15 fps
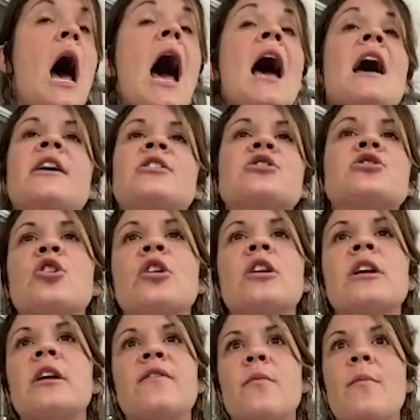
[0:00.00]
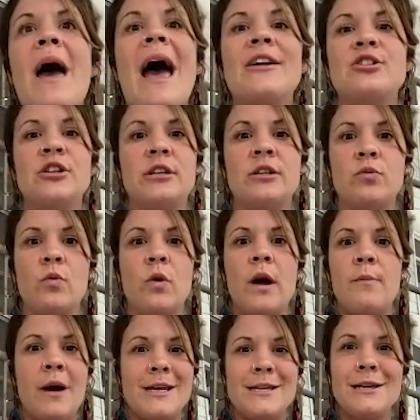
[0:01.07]
I just couldn't have imagined
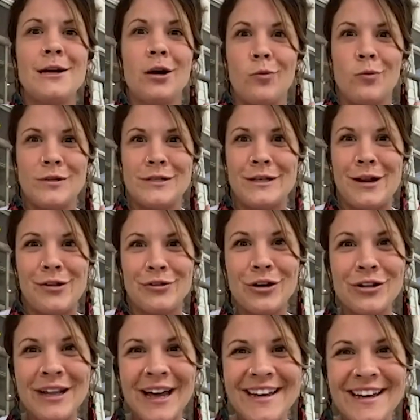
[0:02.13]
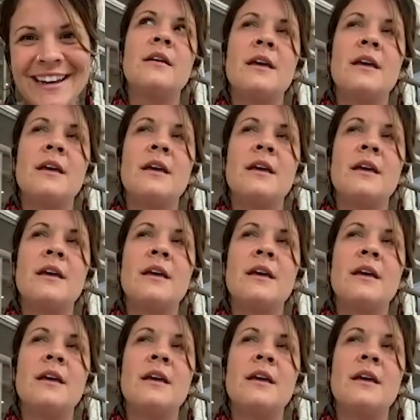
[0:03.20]
what my year was going to look like.